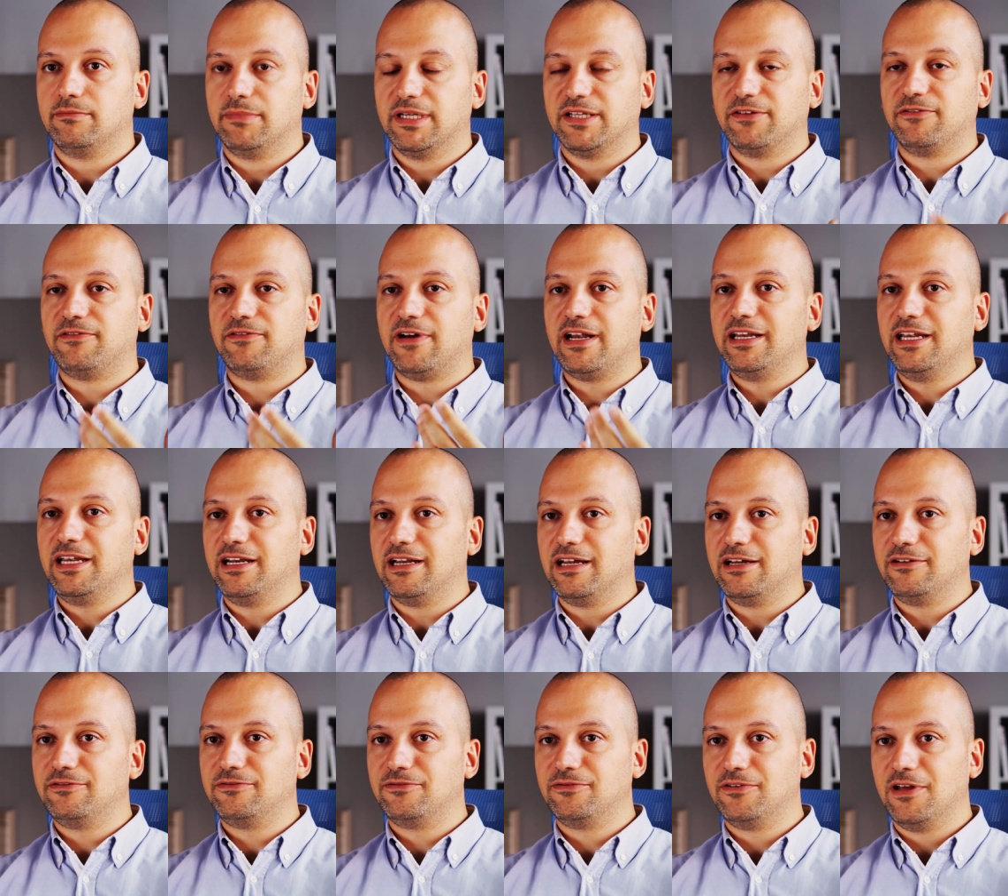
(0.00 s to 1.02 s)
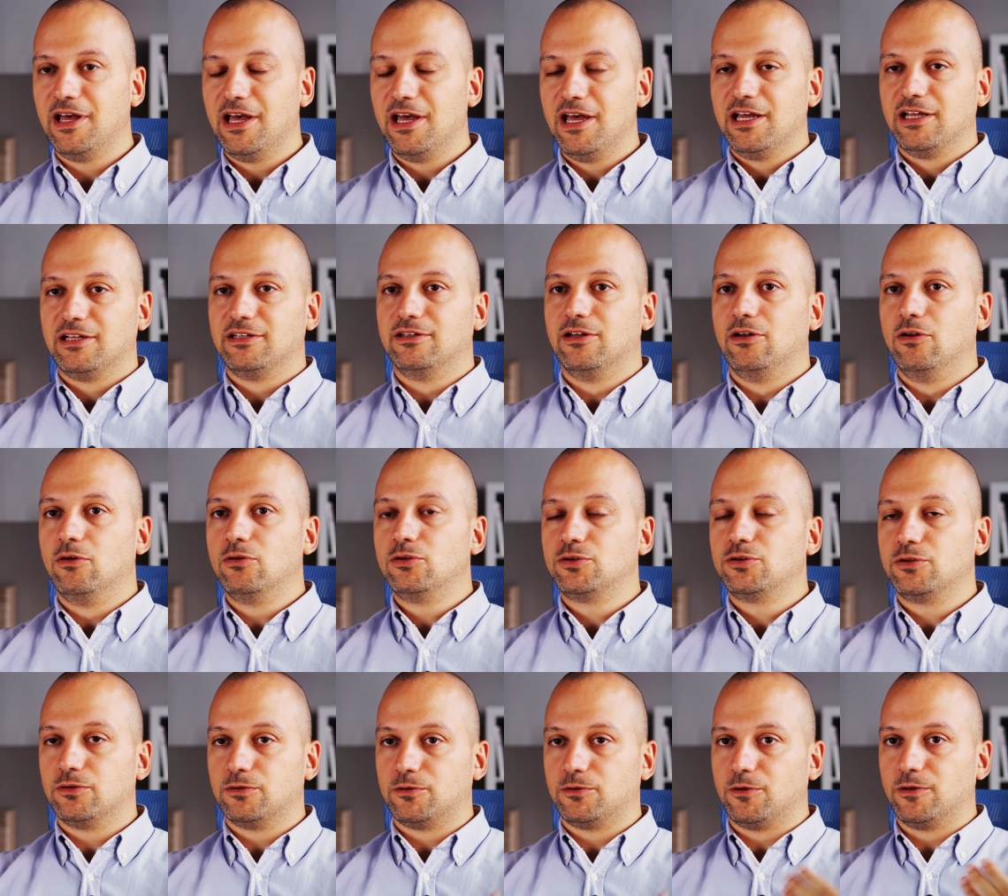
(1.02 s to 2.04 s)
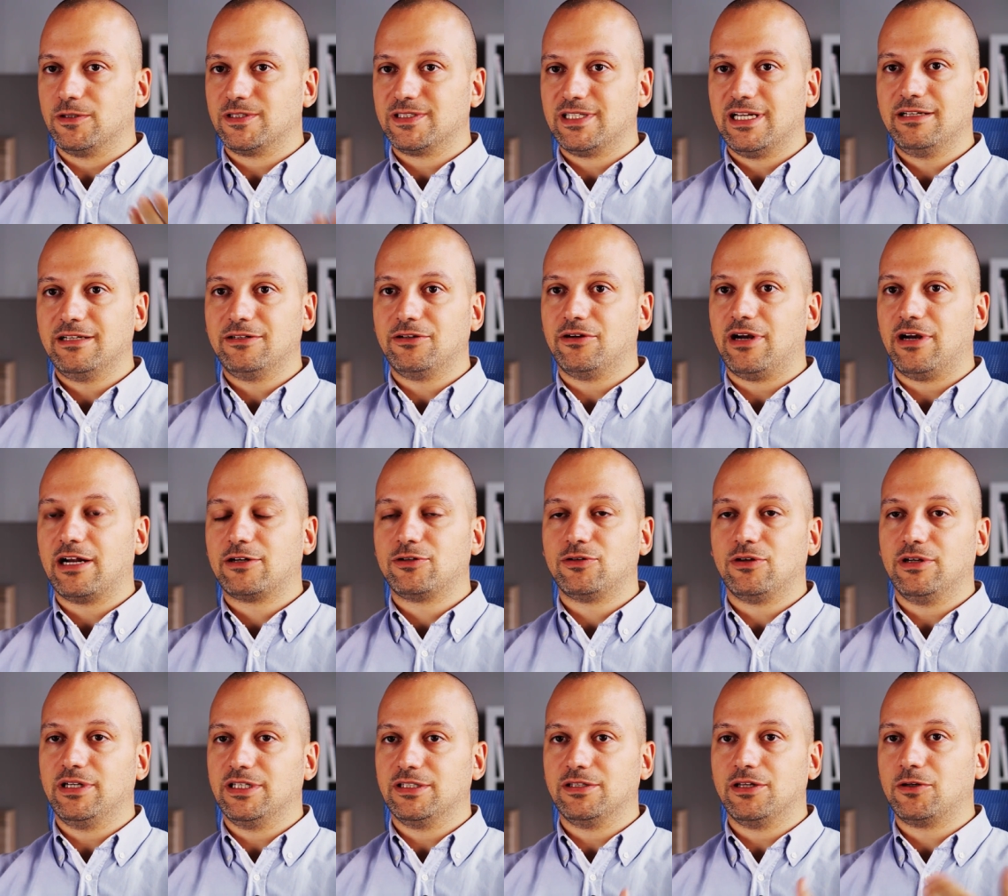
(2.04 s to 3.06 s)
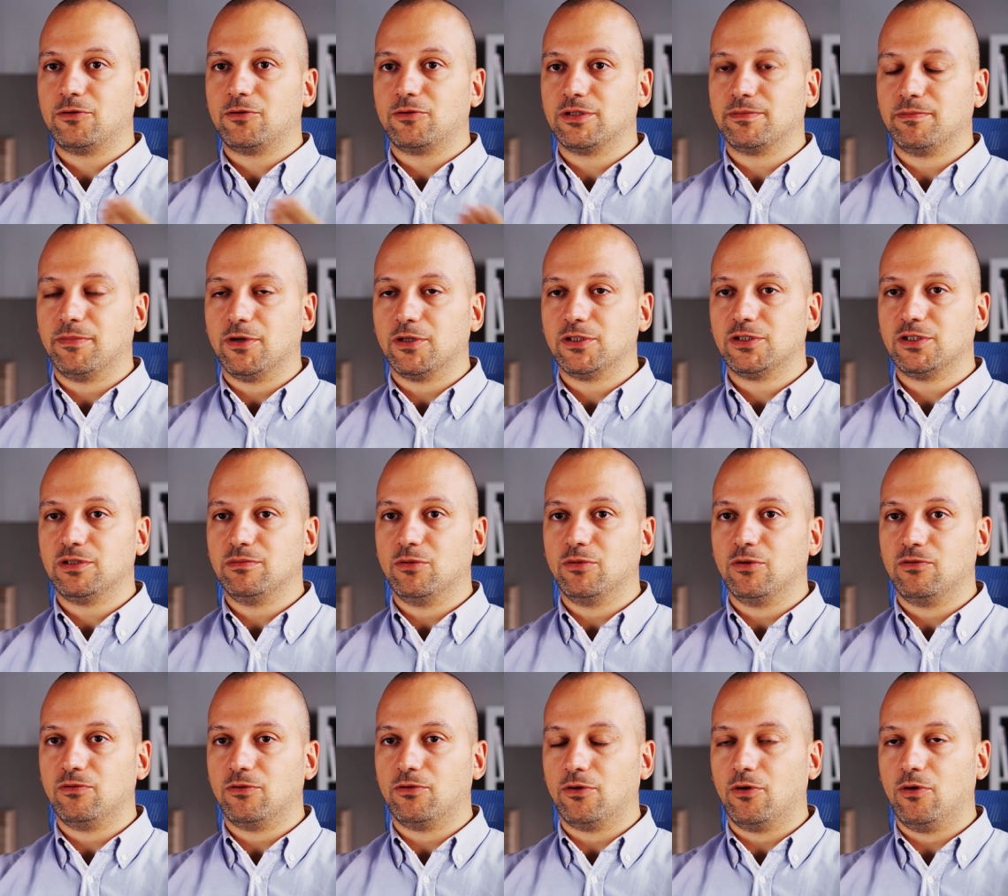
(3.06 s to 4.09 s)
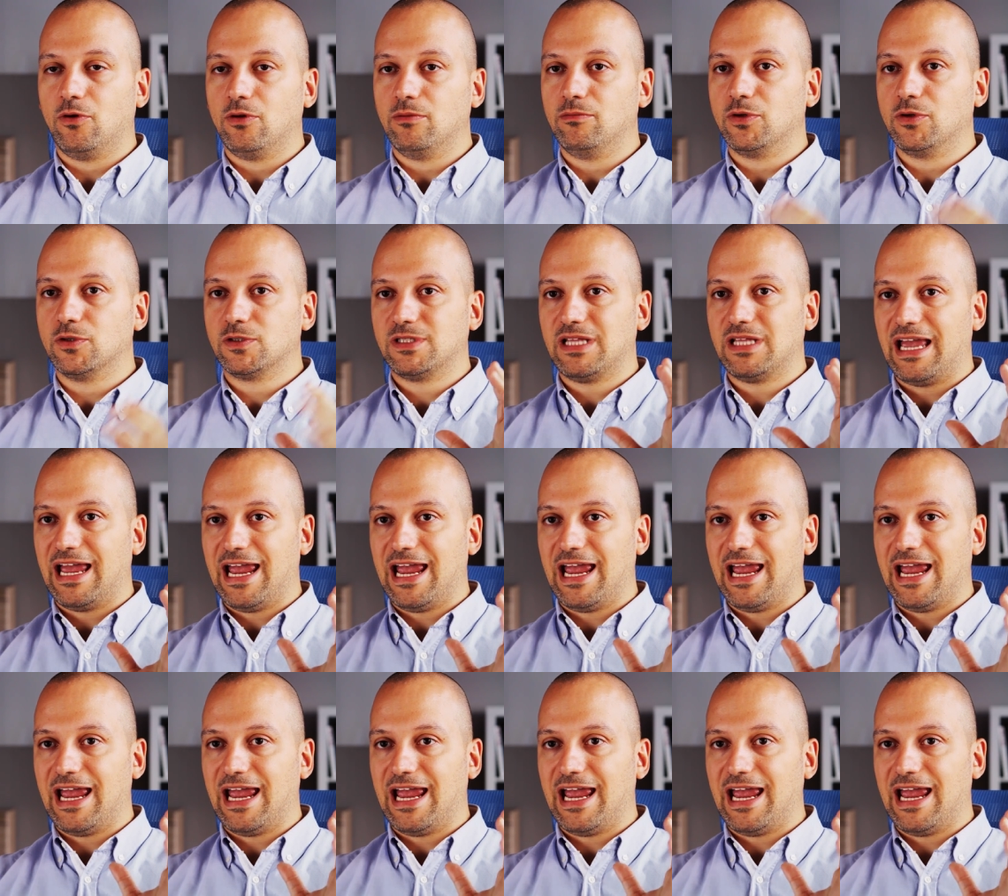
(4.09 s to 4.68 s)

But funny enough, the Launch Control Center actually is not responsible for almost